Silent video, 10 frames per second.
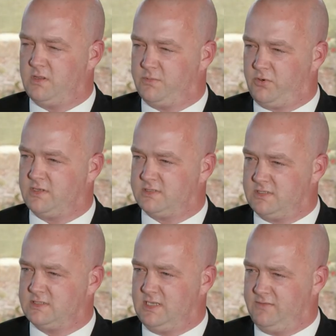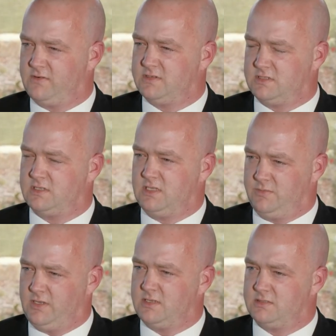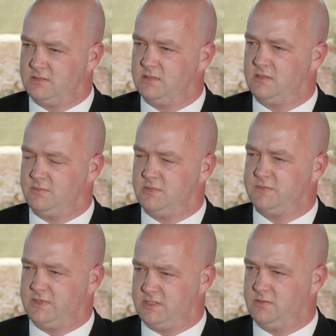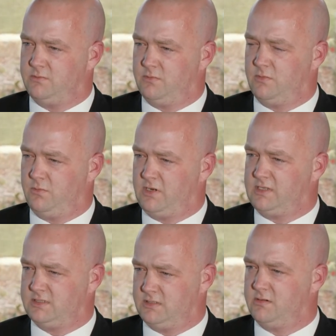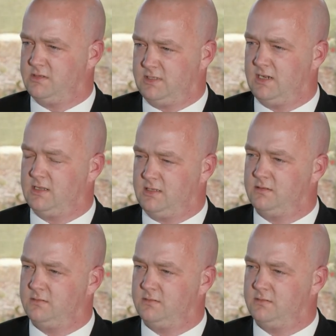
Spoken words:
of the products that is key for us is ClearPass, especially when considering identity.